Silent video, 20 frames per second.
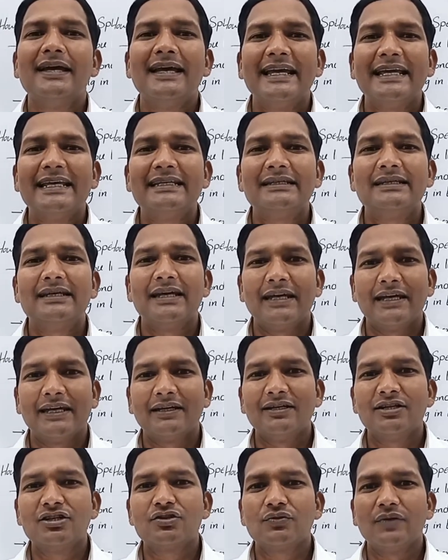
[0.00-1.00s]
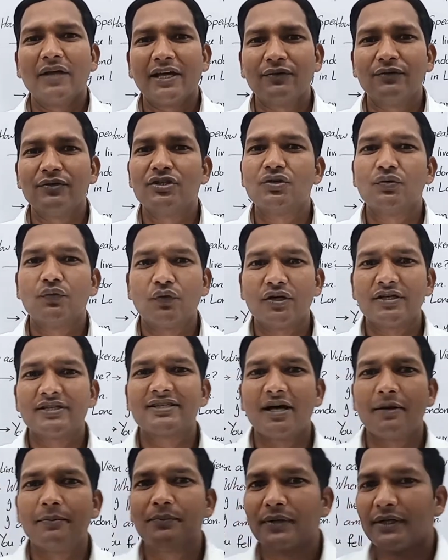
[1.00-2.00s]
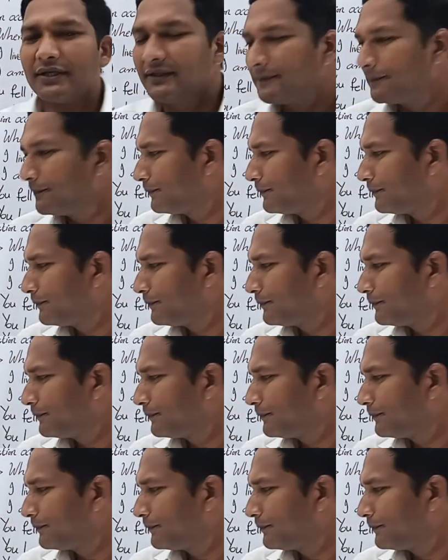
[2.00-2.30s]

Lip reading: in English language. For example,